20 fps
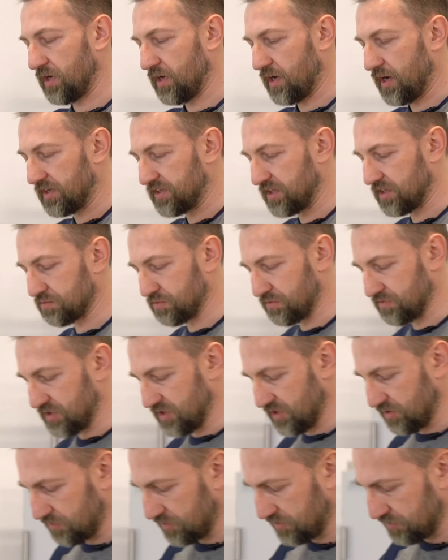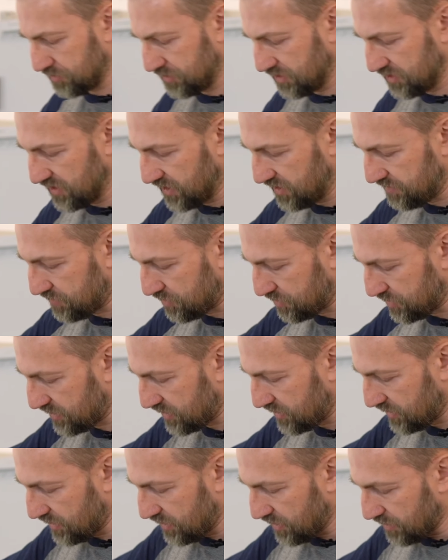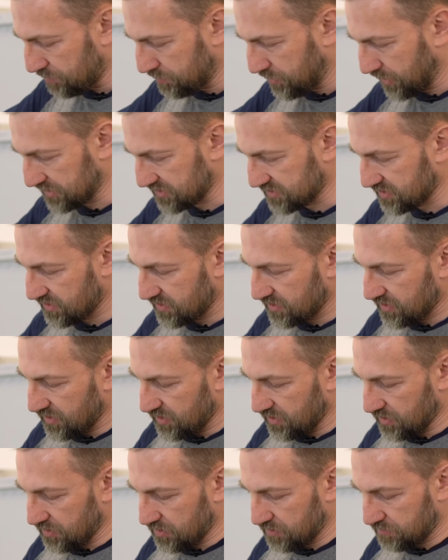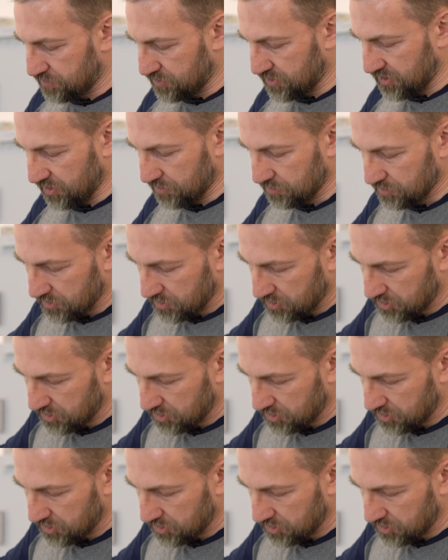added with the delivery. But for now.